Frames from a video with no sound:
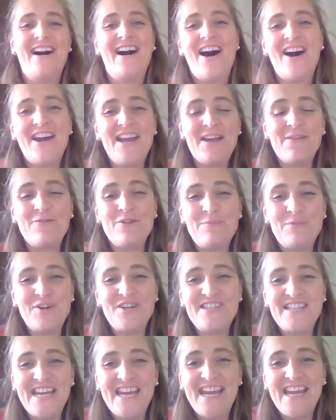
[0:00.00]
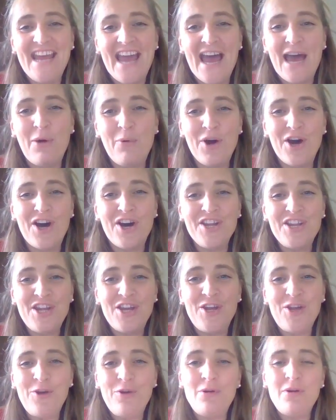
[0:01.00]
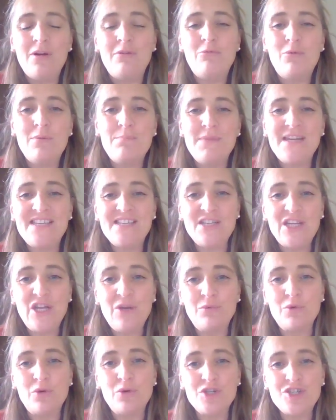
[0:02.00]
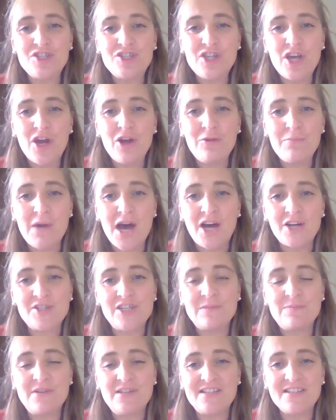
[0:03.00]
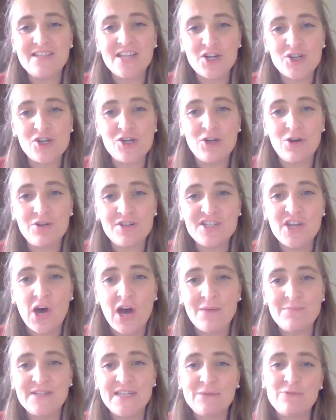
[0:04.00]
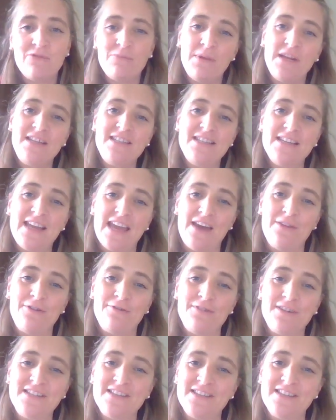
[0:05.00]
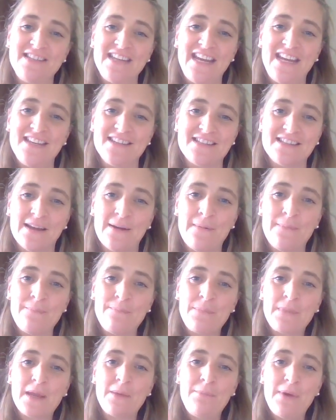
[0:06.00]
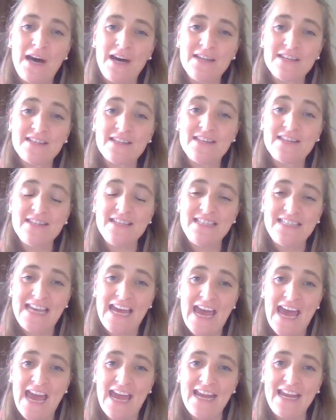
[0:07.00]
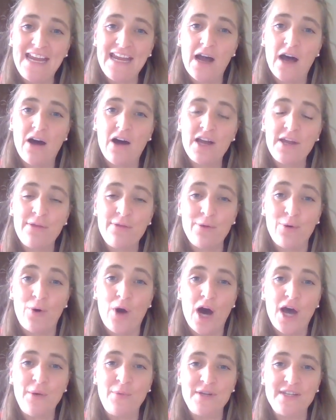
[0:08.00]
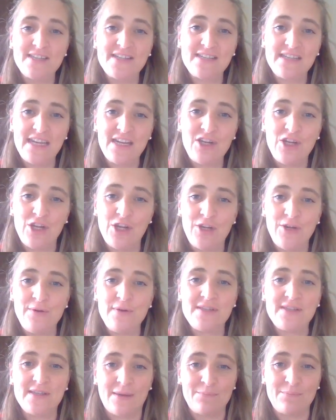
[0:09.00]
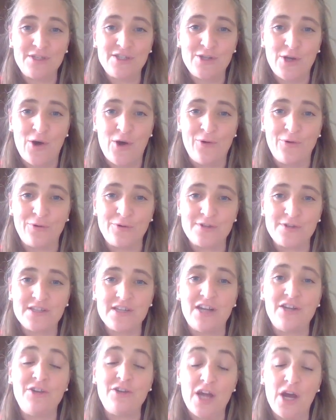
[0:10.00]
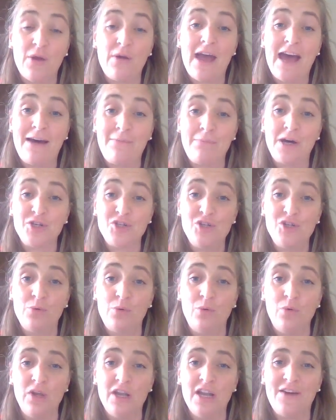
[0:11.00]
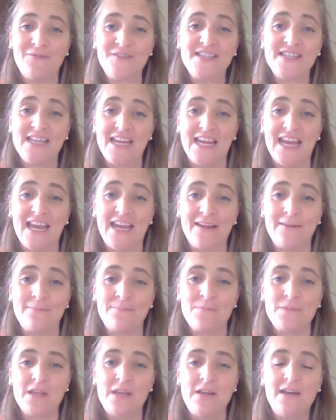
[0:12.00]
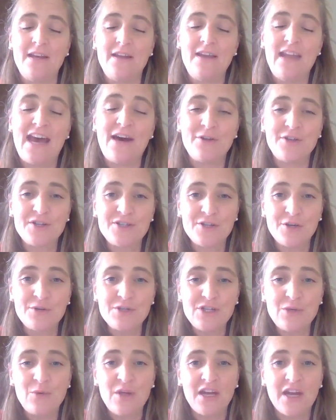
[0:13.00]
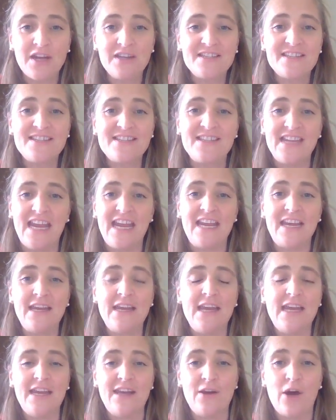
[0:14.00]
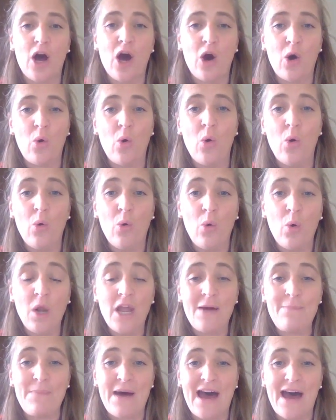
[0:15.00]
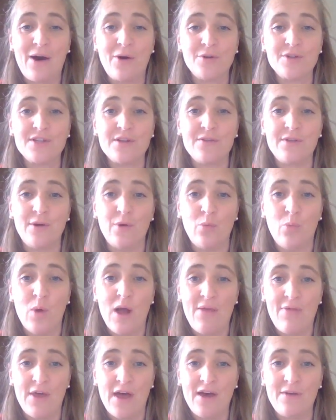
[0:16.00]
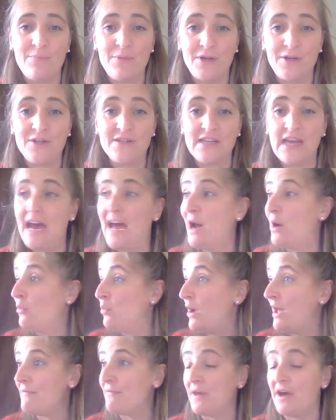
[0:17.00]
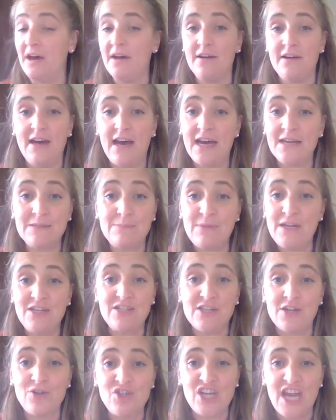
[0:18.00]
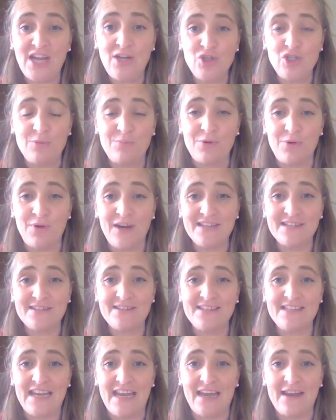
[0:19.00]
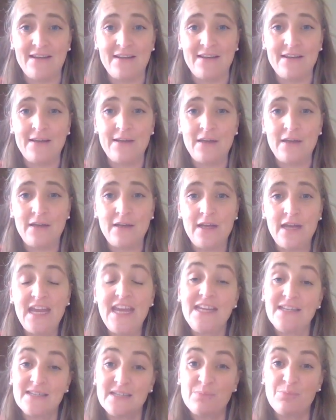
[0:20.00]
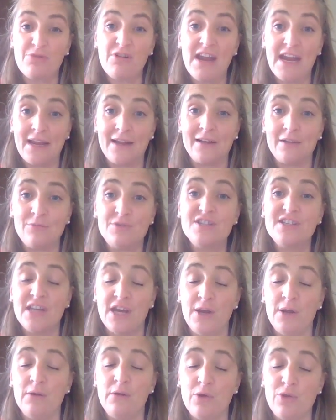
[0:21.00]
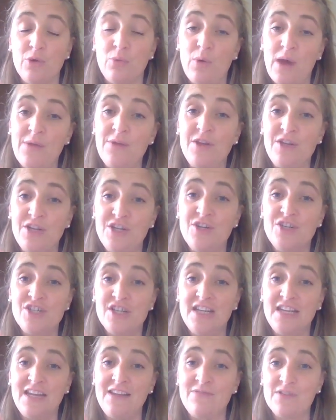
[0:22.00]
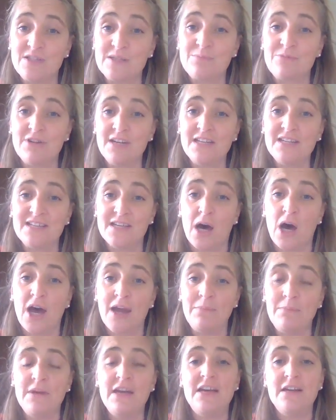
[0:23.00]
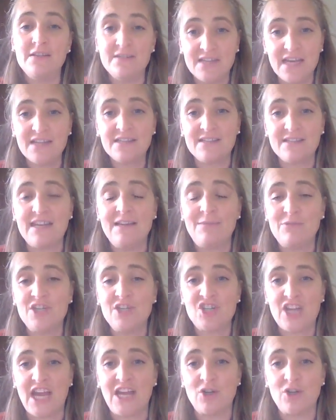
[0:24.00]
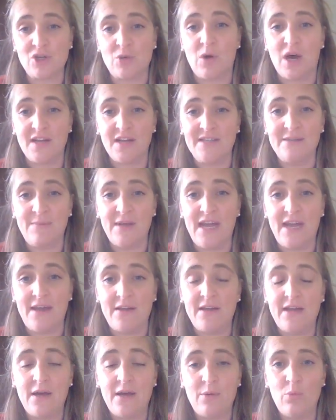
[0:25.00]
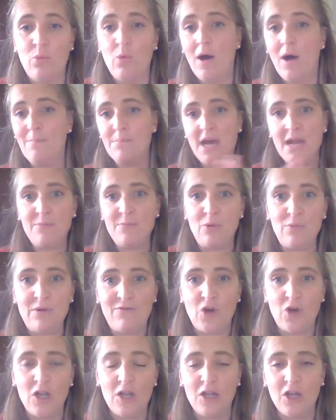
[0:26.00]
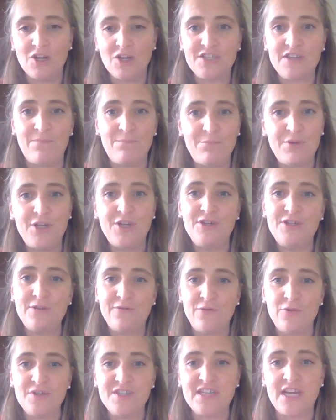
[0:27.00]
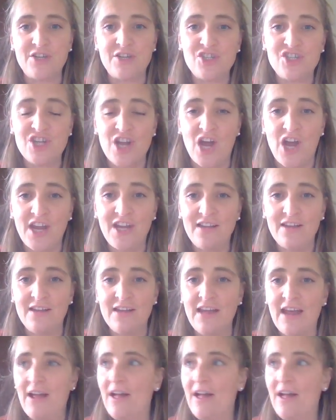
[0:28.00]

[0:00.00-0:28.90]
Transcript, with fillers: Hi everybody, how are you? We're missing you all so much. It's been such a long time since we've been together, isn't it? But today I thought I would sing you some songs. I know how much you all love singing. Now, the songs that we're going to sing are all about the weather because our weather has been so changeable, hasn't it? It's spring, so the weather usually in the springtime does seem to change quite a bit. One moment we've got lots of beautiful sunshine,